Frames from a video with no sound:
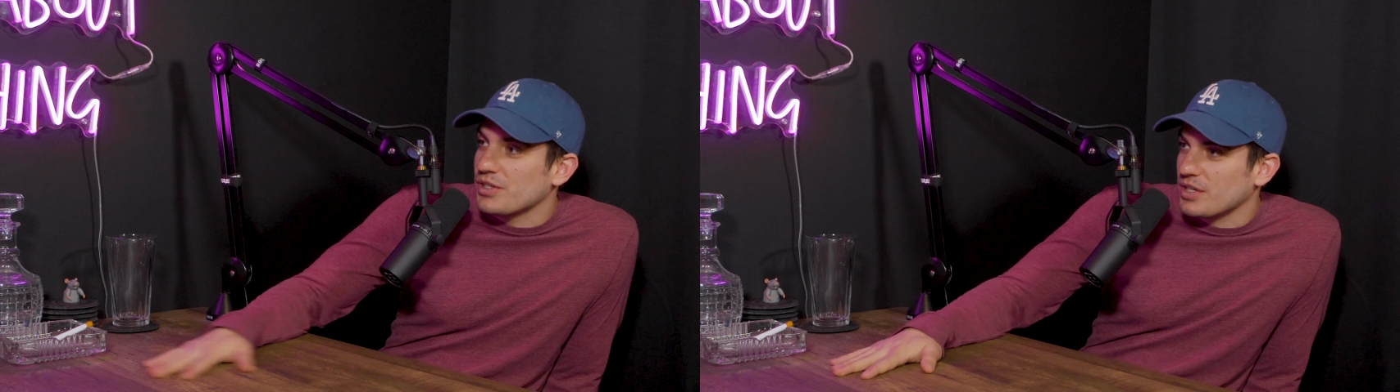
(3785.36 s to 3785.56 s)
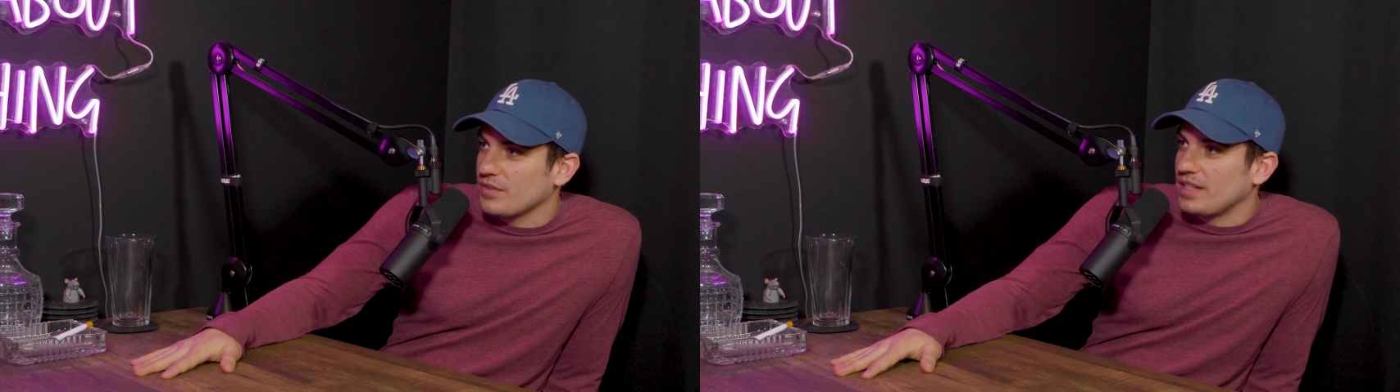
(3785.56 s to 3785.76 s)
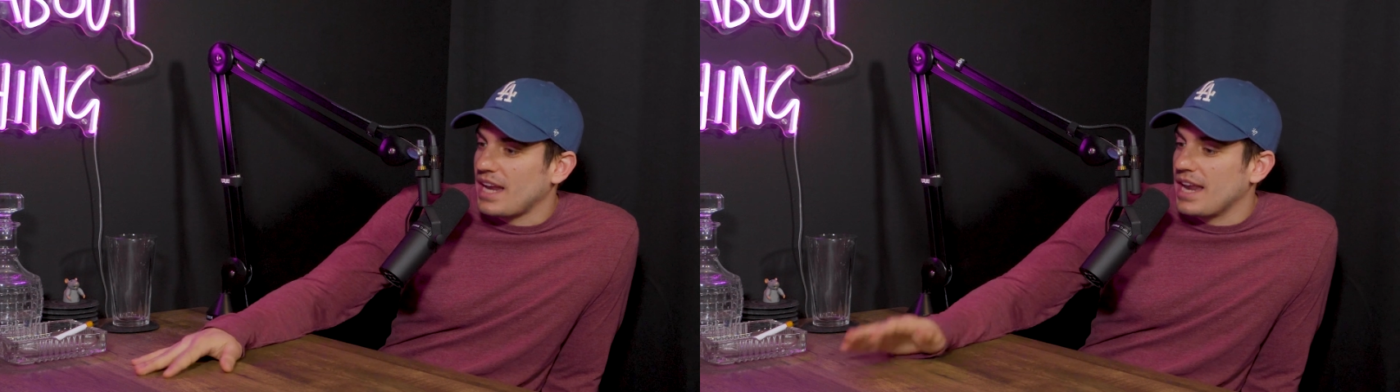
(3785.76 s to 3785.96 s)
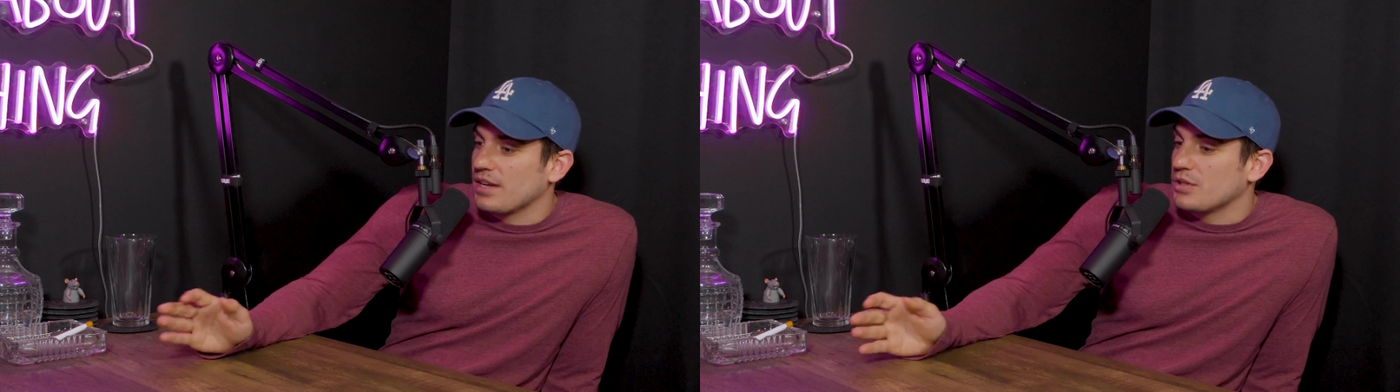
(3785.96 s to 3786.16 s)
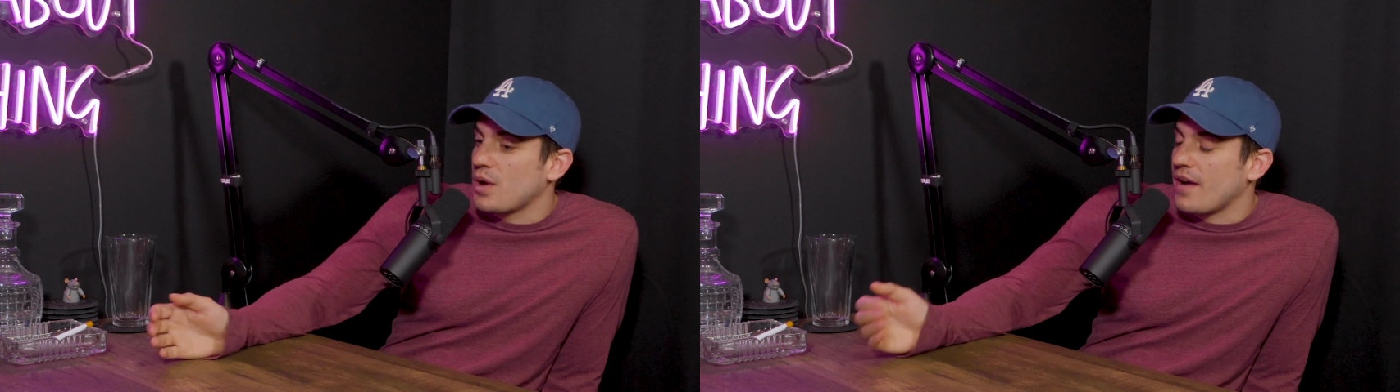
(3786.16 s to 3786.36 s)
driven, and
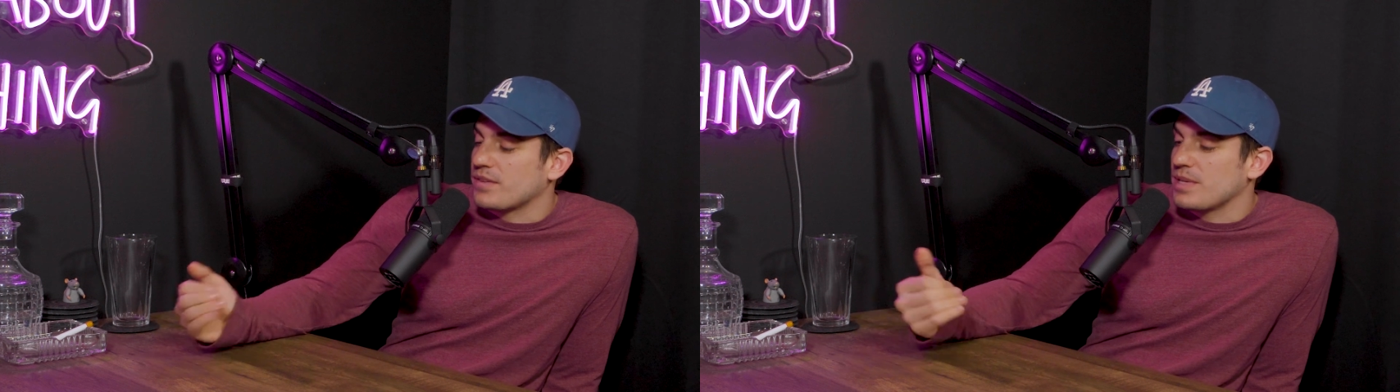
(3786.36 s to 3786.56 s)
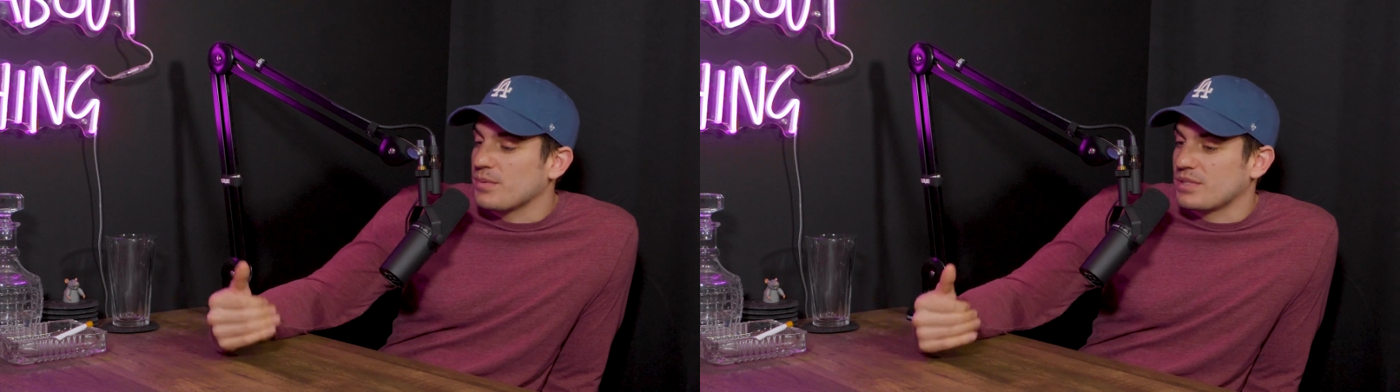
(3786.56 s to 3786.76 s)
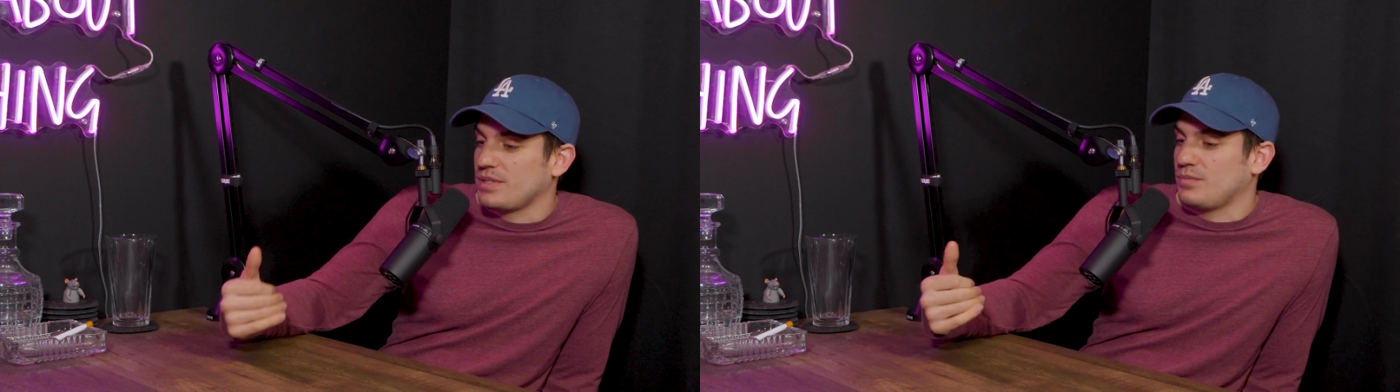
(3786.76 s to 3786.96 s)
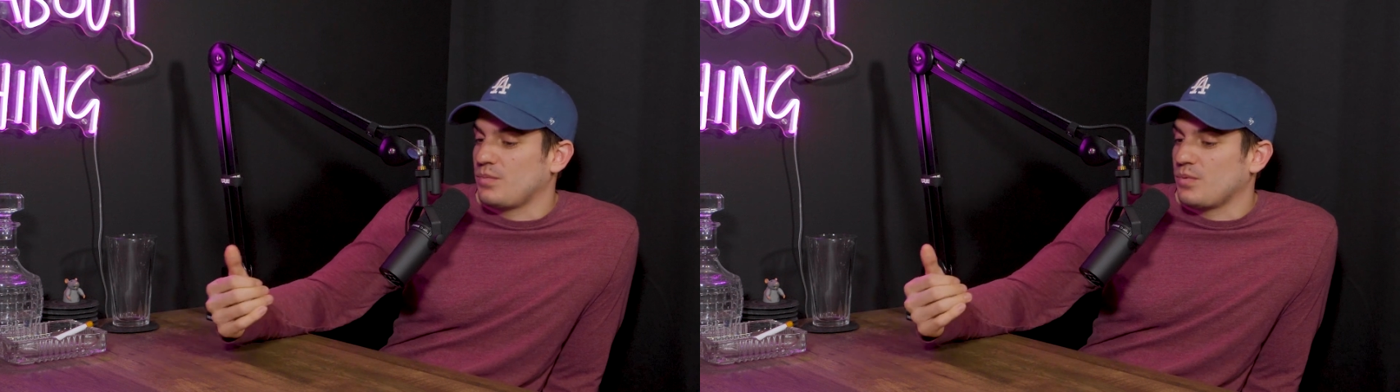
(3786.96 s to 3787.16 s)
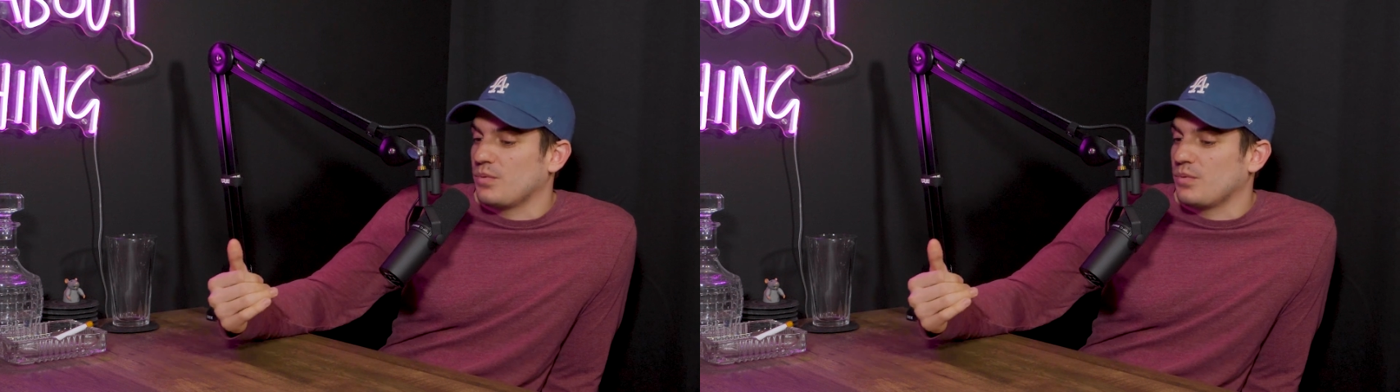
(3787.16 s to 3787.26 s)
then you have to be able to